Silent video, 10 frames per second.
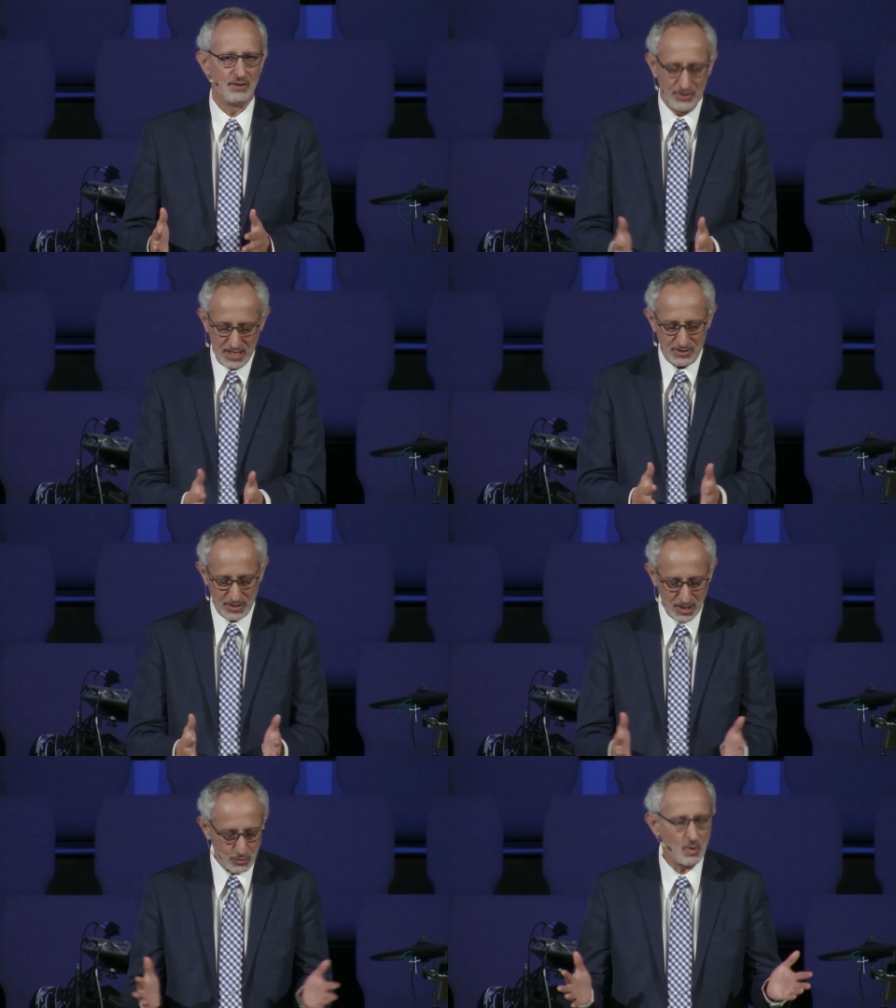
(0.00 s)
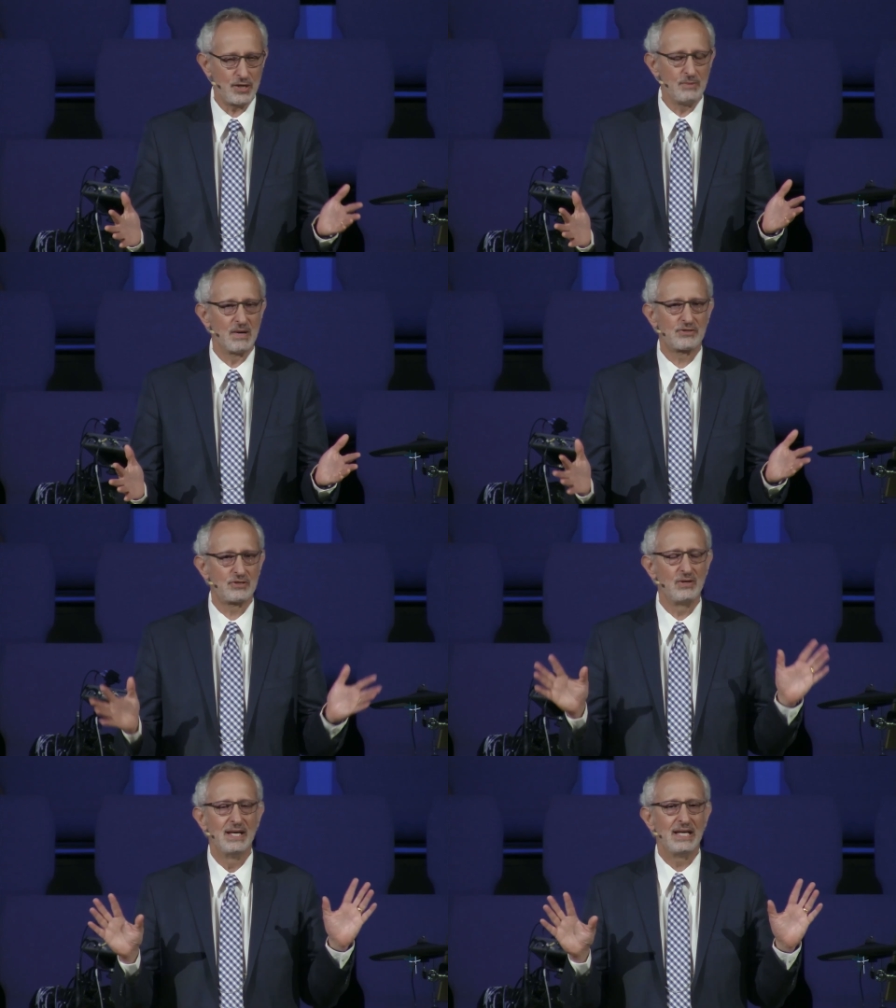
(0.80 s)
This is what you
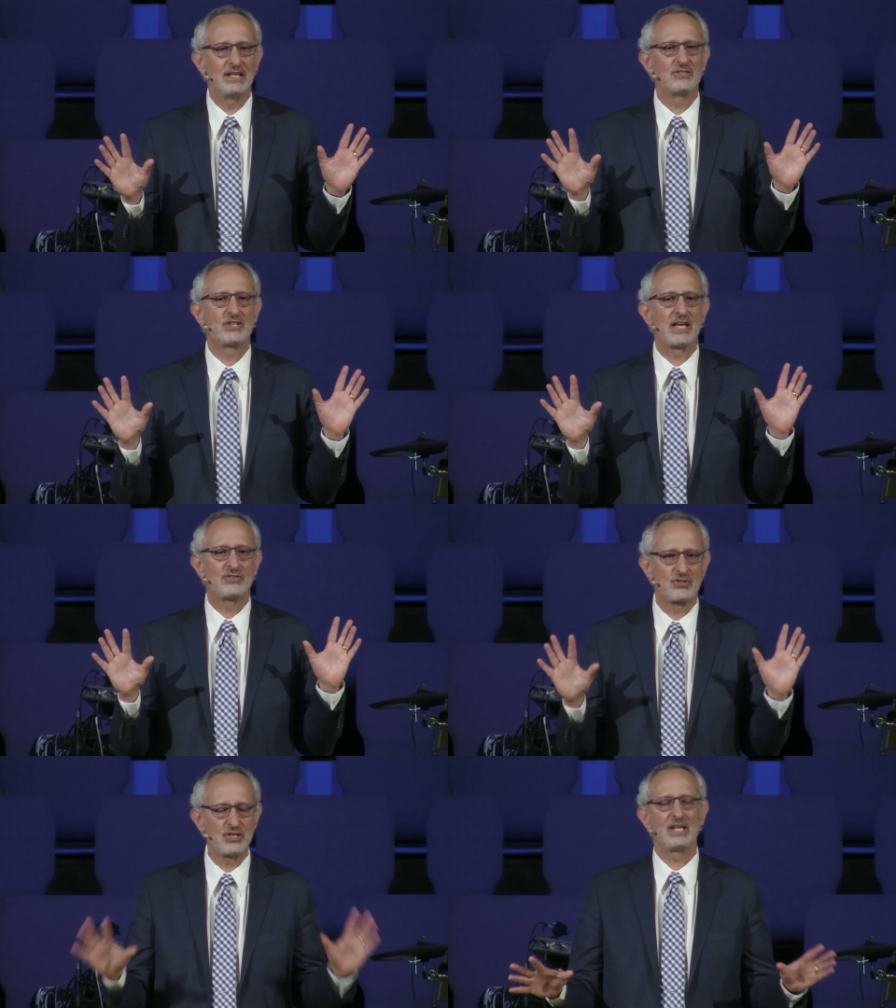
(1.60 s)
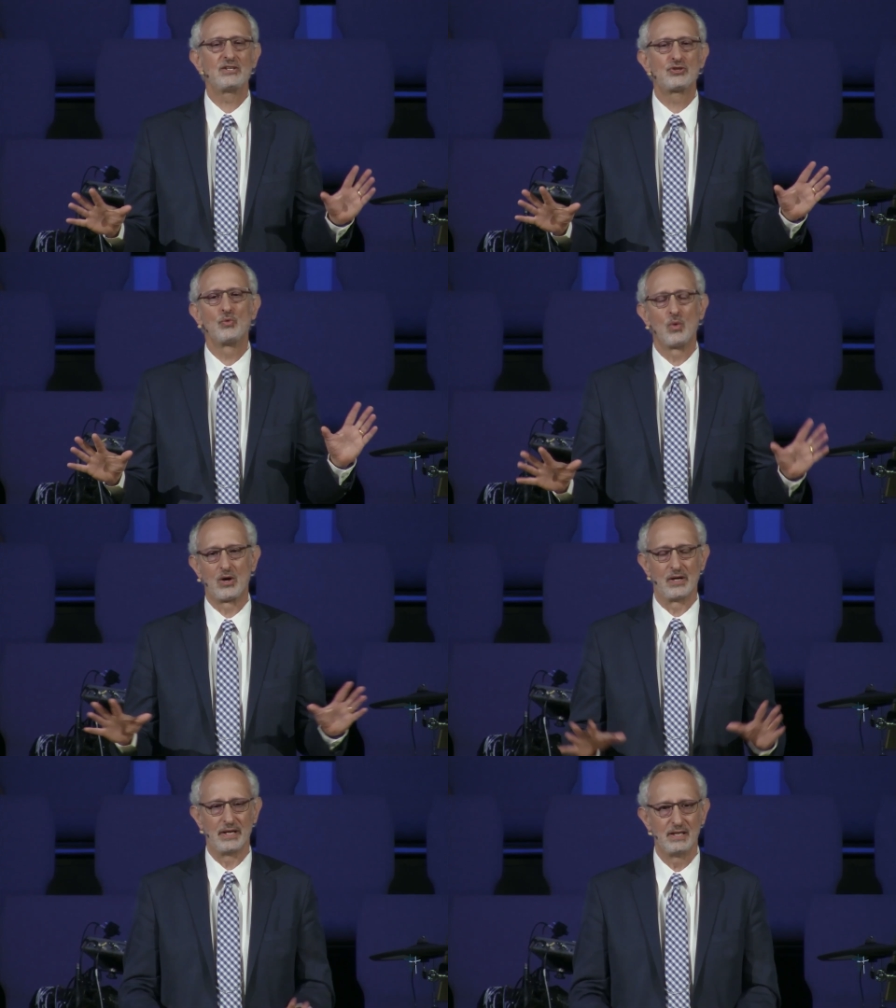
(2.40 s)
must do. It is a sin to
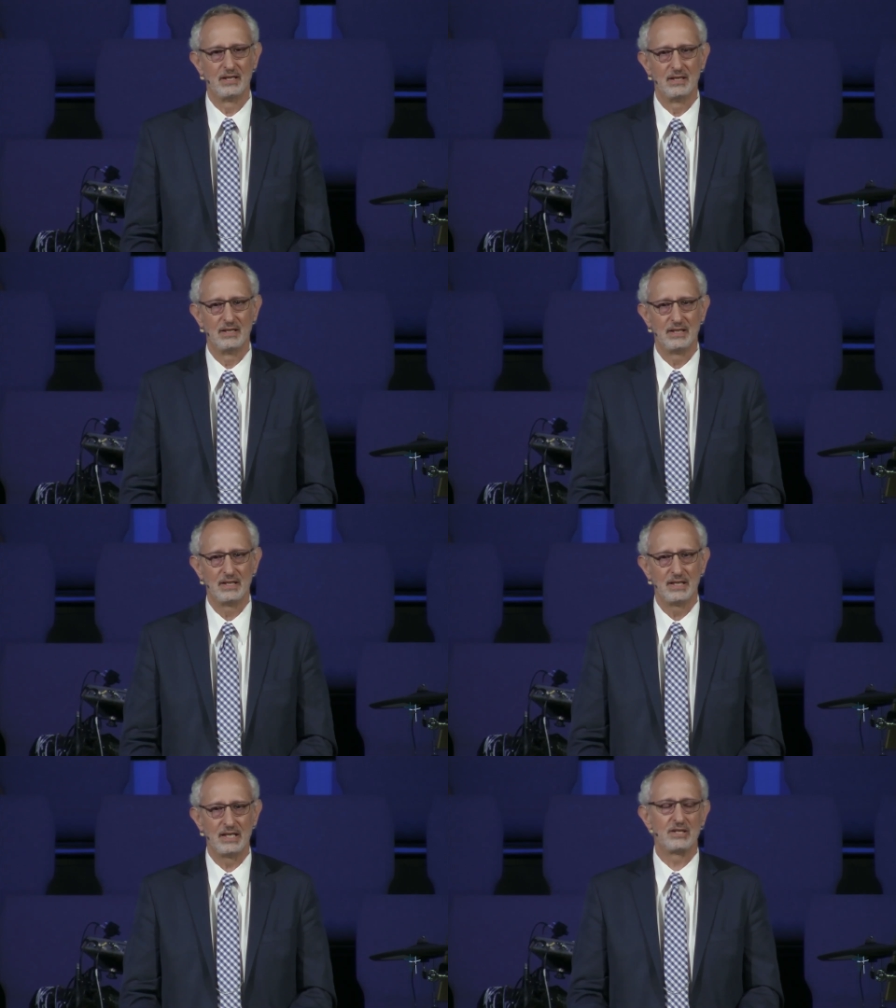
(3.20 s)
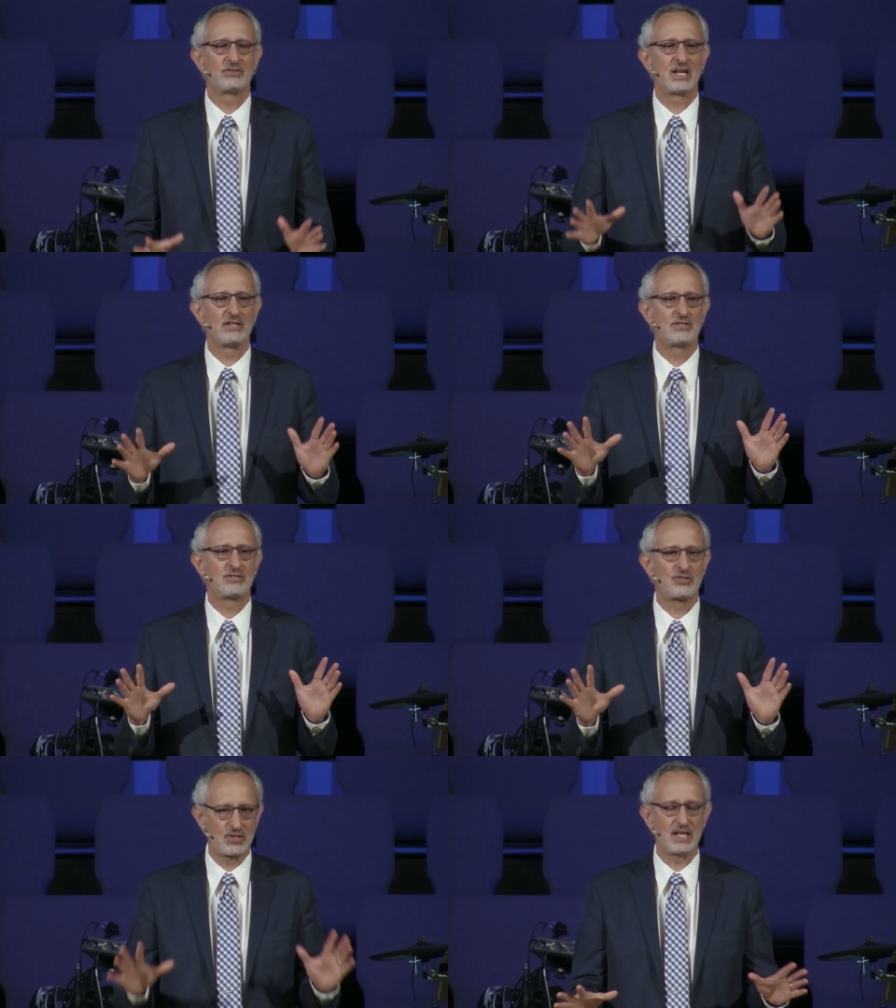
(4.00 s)
worry, it is a
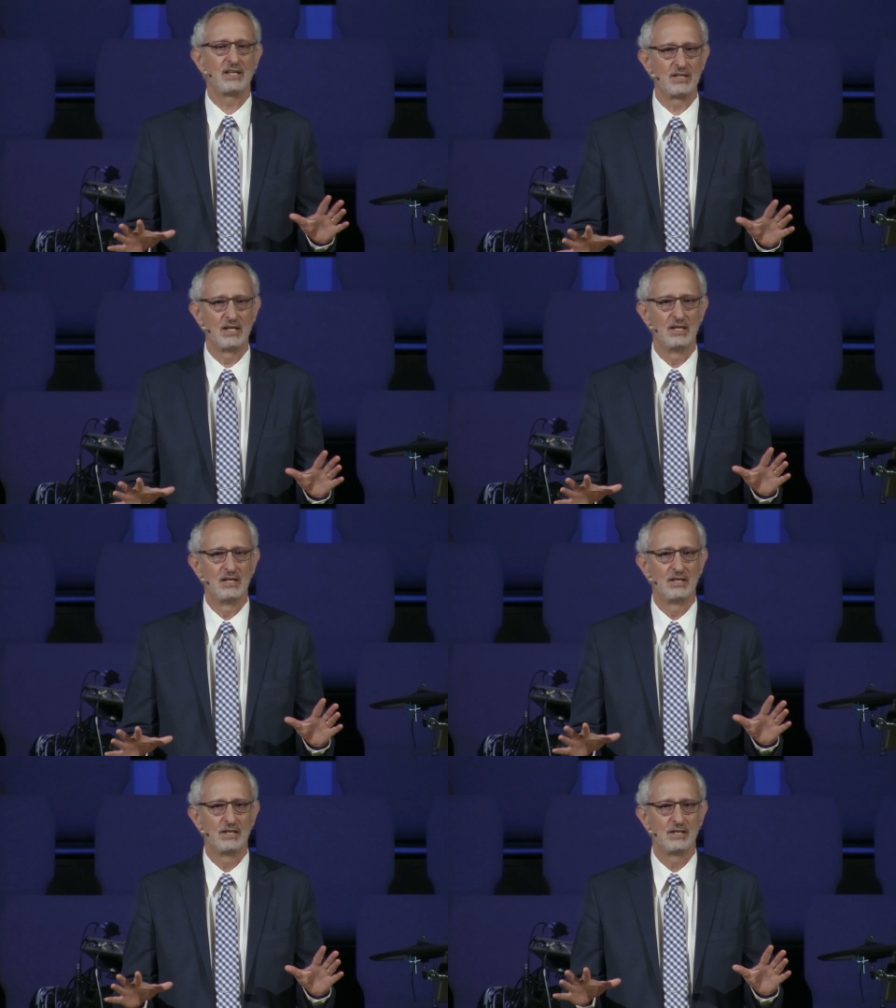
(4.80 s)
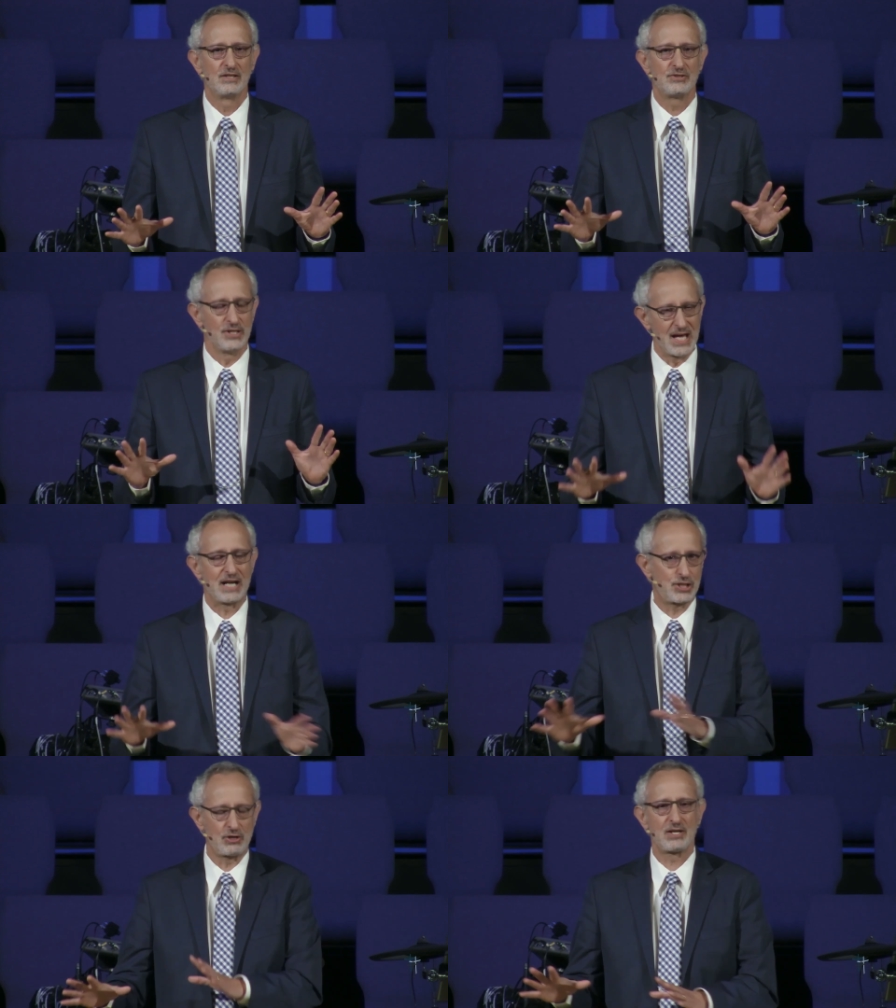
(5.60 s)
sin to
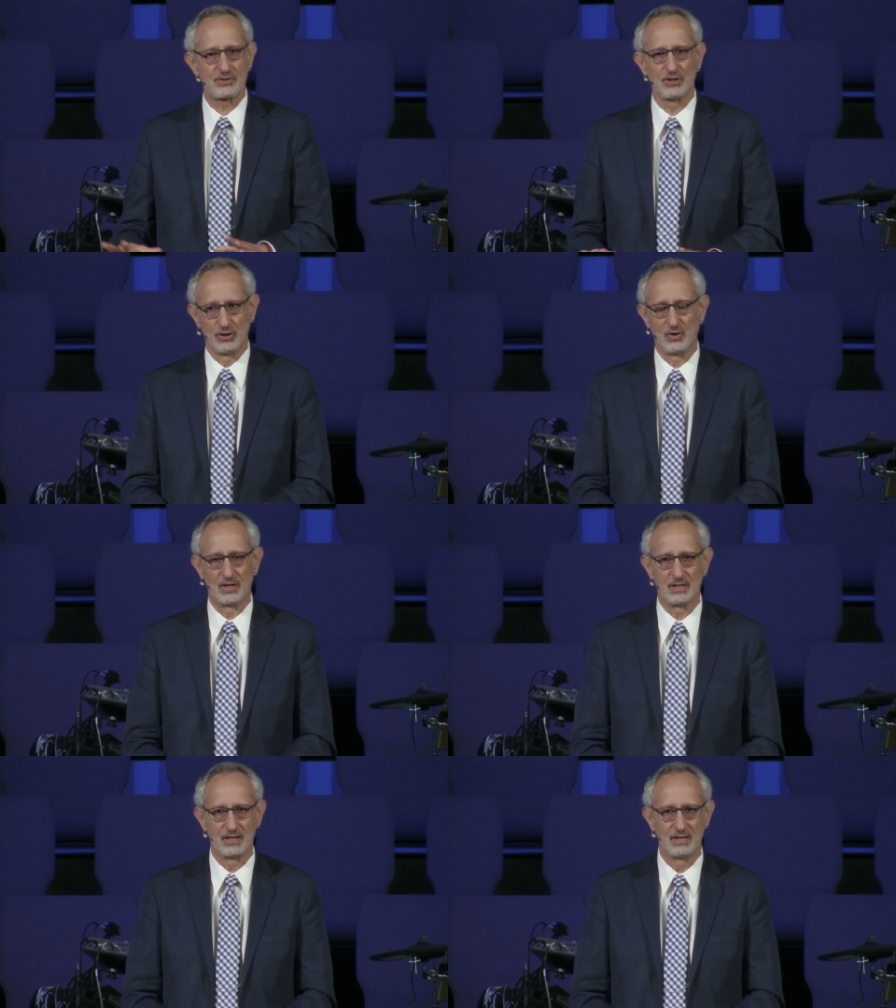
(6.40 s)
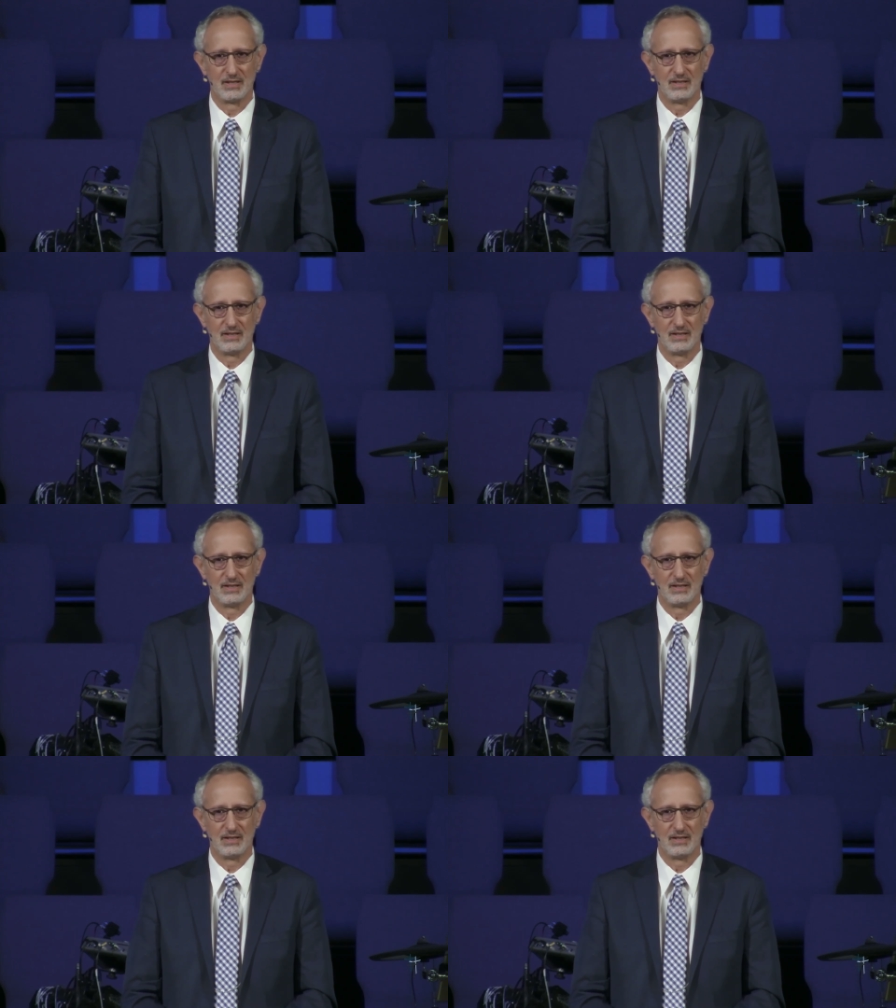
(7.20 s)
not trust the Lord,